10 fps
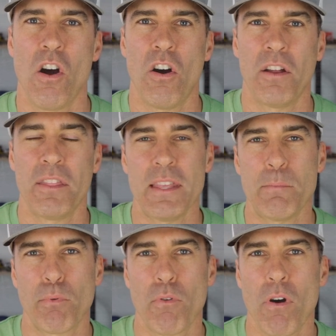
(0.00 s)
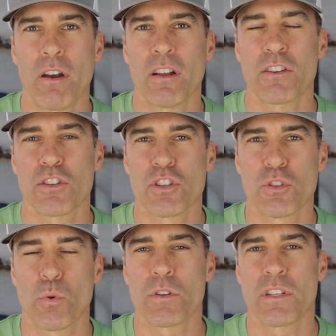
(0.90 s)
on the product
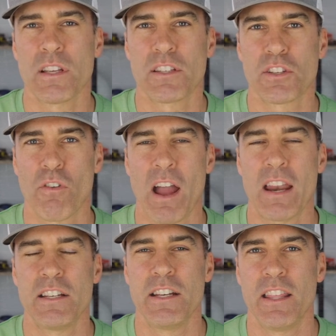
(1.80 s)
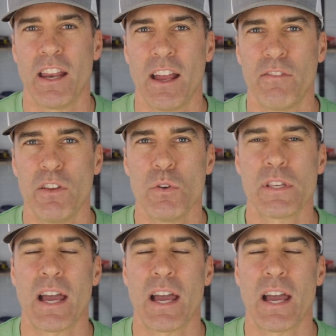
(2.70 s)
sourcing strategy that I've used,